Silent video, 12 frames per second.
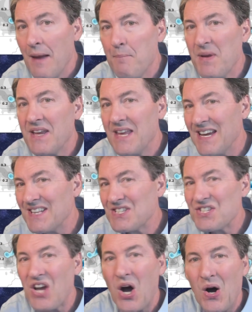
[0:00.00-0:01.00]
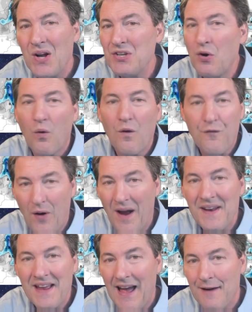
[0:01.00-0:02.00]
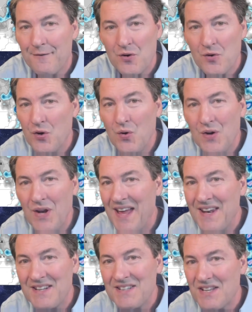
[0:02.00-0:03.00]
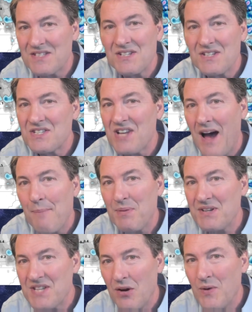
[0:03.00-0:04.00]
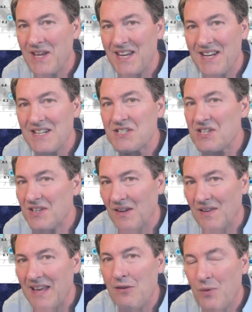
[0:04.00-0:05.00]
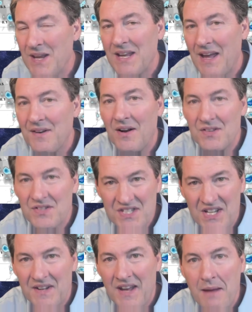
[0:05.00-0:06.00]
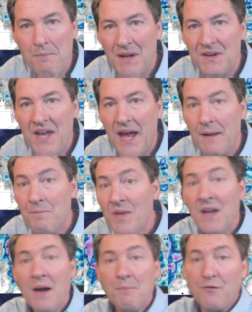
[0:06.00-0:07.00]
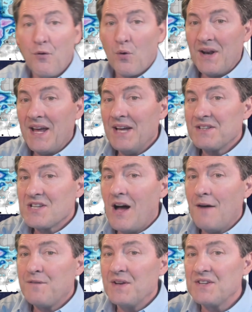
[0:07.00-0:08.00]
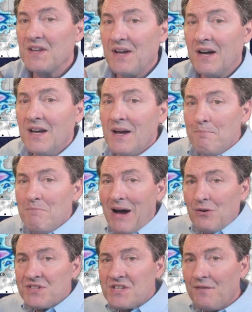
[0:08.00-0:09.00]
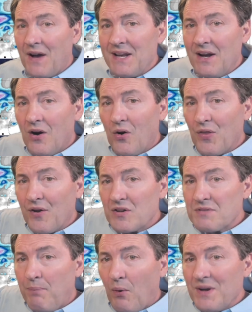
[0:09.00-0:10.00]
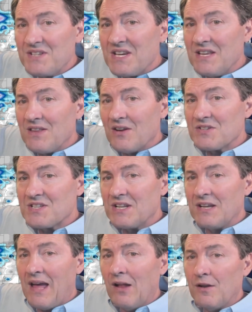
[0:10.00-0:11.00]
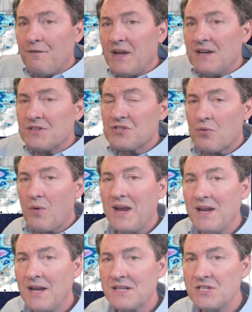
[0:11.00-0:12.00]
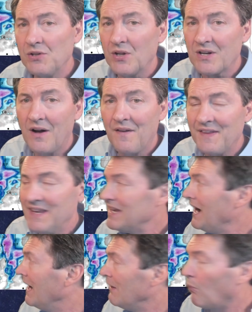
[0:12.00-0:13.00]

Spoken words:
it begins on your Friday afternoon and it doesn't stop until we get into the late weekend on Sunday midday before it heads off into the mountains of Idaho. There's Boise. There's the elevated terrain as you look on the